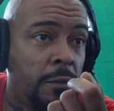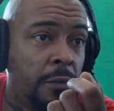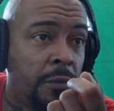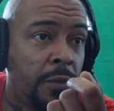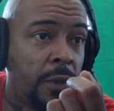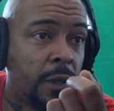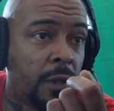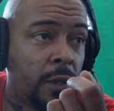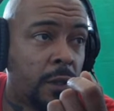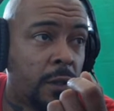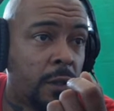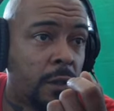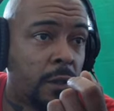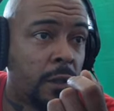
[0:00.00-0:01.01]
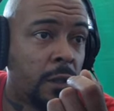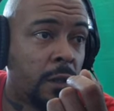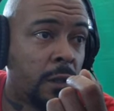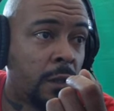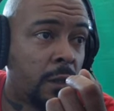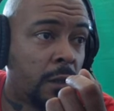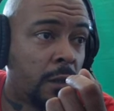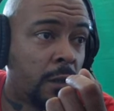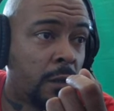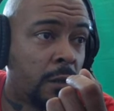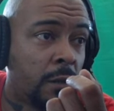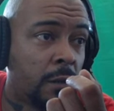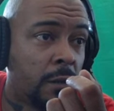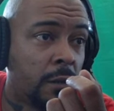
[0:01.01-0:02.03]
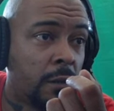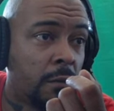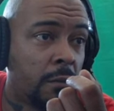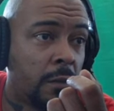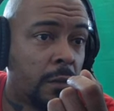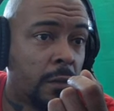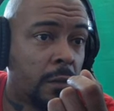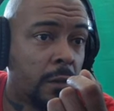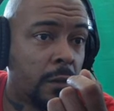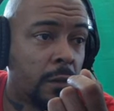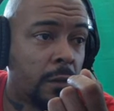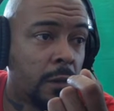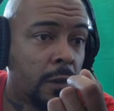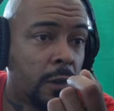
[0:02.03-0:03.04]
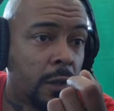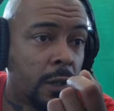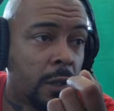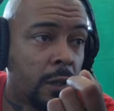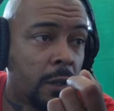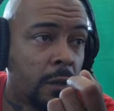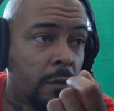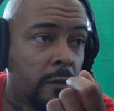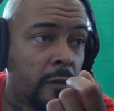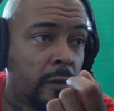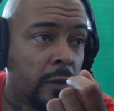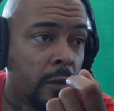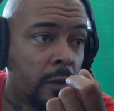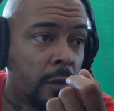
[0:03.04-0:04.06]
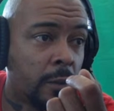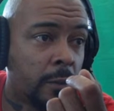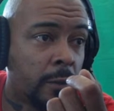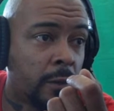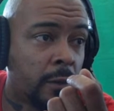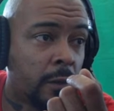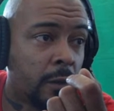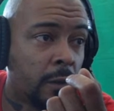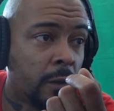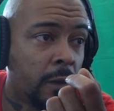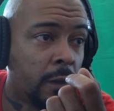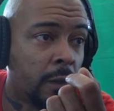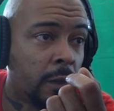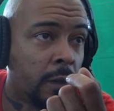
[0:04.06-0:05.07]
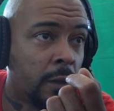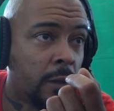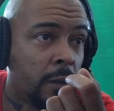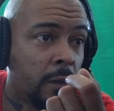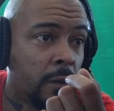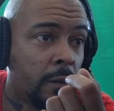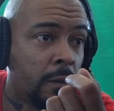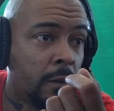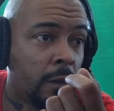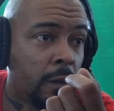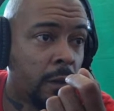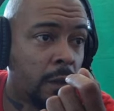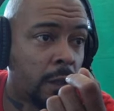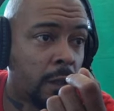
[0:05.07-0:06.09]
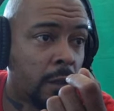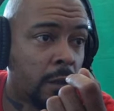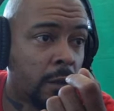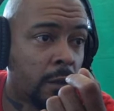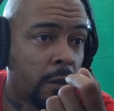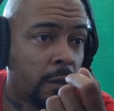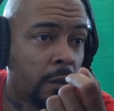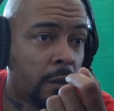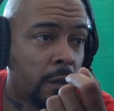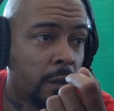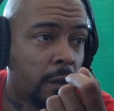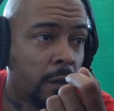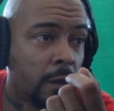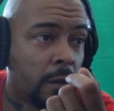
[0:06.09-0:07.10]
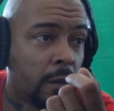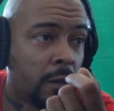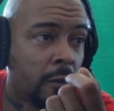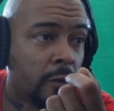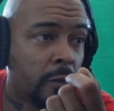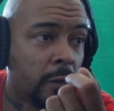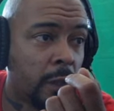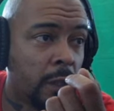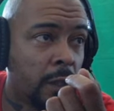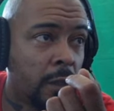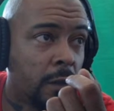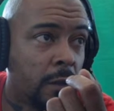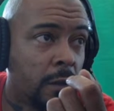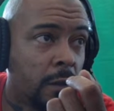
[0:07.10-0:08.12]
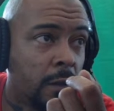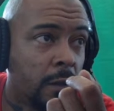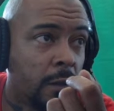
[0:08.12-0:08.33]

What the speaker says: But let's see here. I don't know. Let's try that, for example. What does that do? That's not giving me anything.